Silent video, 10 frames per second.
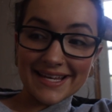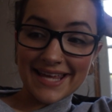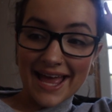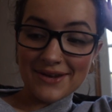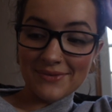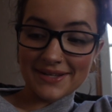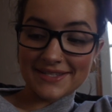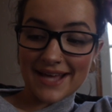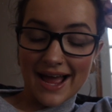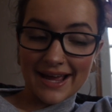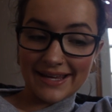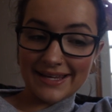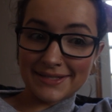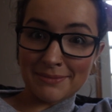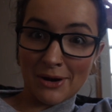again once I
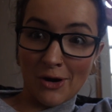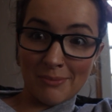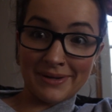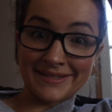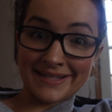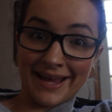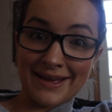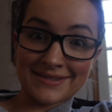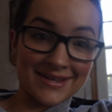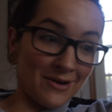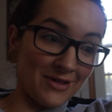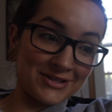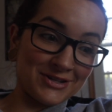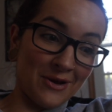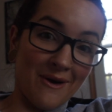get to my armpits, I guess, and I'll
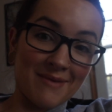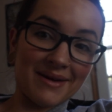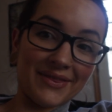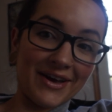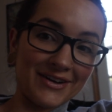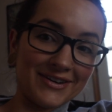let you know how bad that